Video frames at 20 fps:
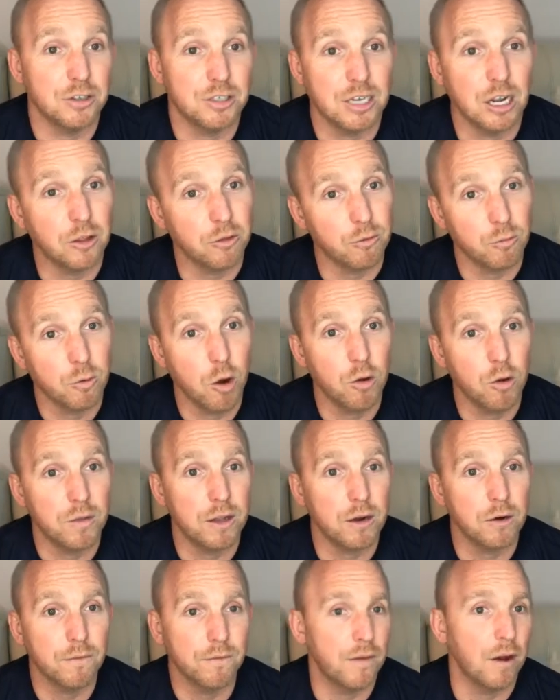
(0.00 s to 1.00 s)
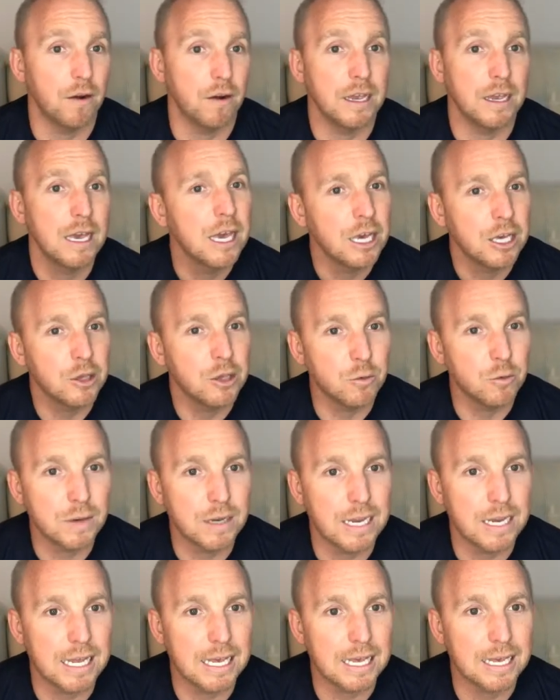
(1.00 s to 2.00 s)
down the road that are very
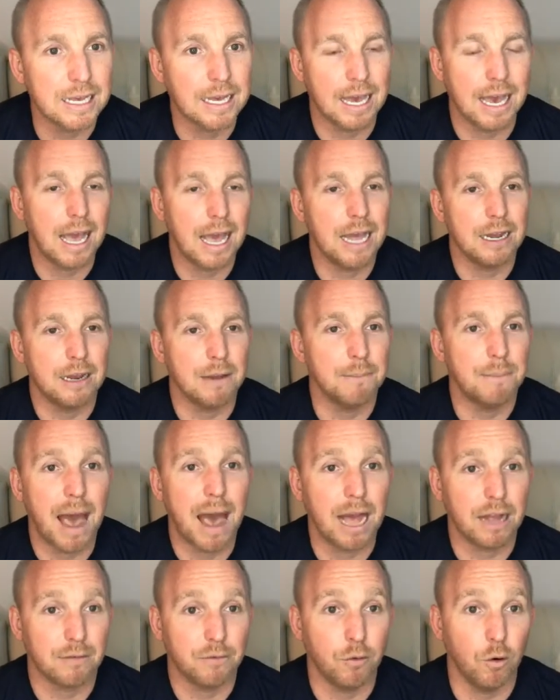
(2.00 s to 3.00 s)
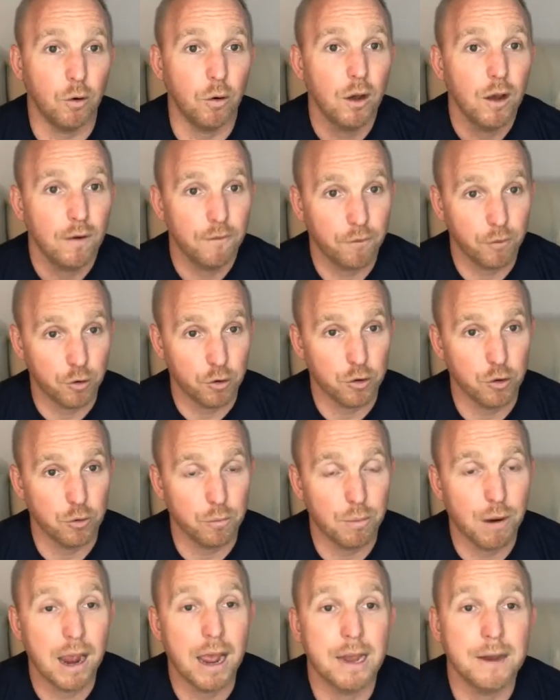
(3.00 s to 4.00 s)
unique and impactful for your
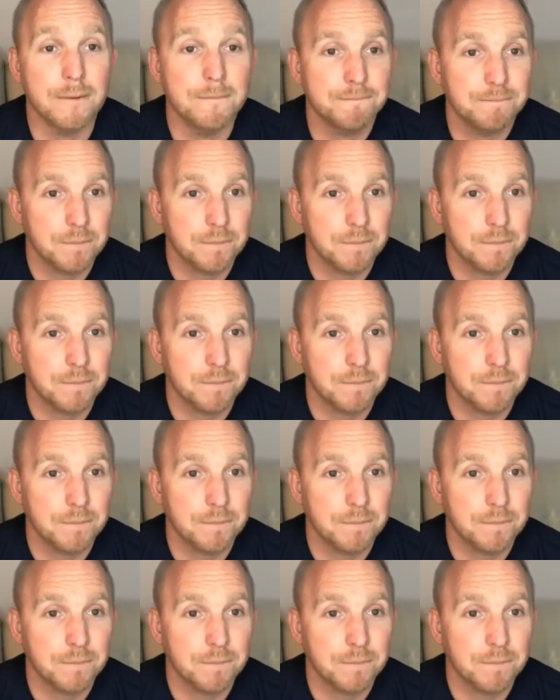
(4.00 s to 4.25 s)
brand.